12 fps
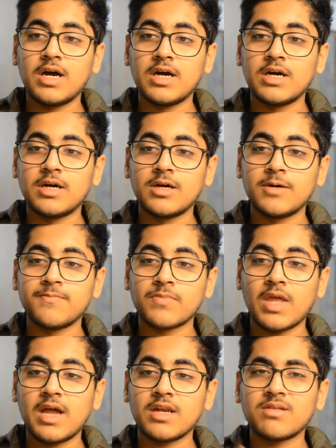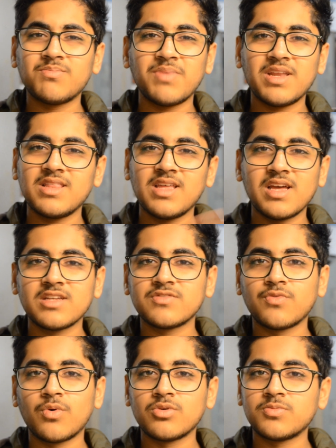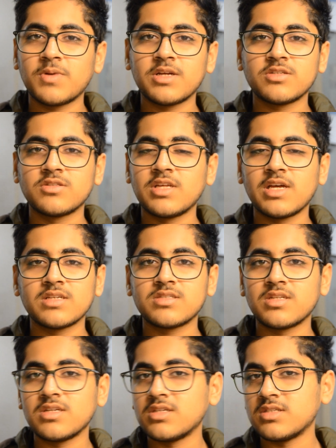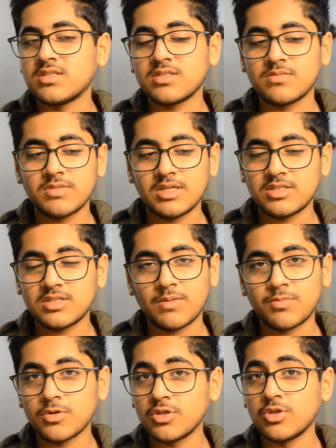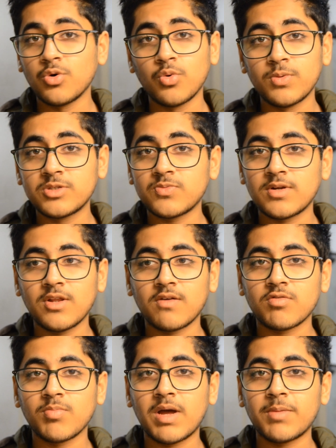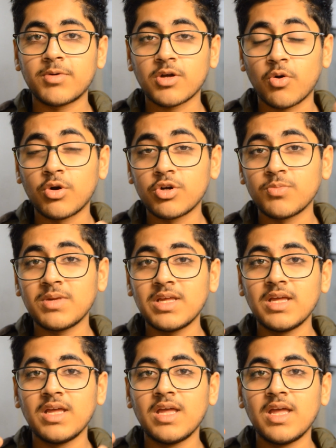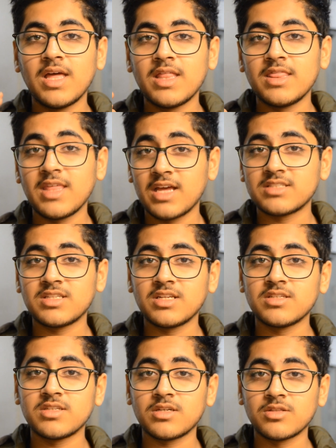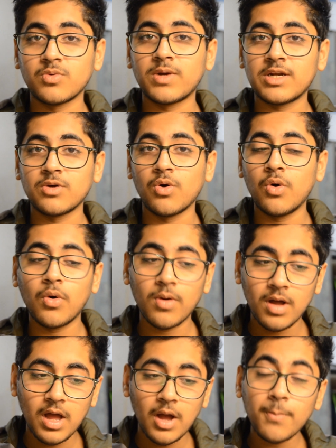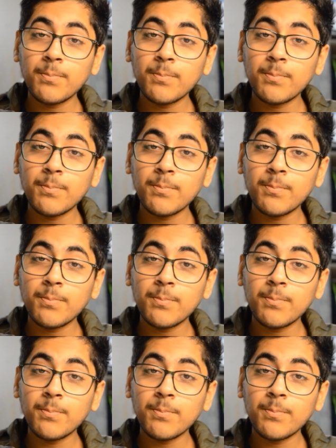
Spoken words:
And comparing the X4's price to the X3's, it's up to you which one you have to buy, but according to me, the X3's are the way to go.